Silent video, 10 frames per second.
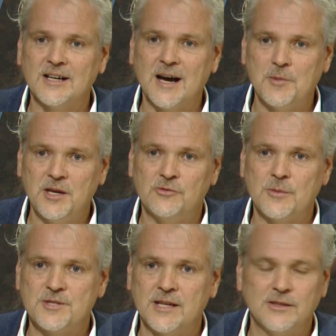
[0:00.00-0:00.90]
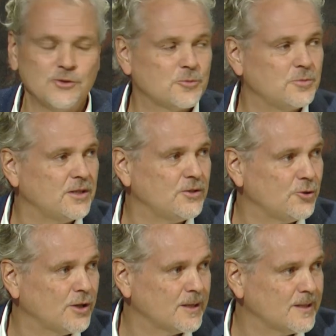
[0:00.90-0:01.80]
come here, represent the European
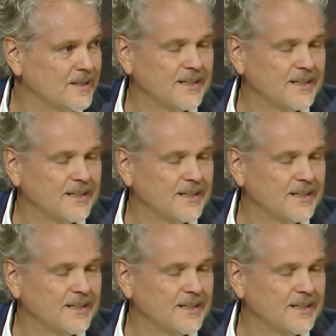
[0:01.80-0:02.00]
Union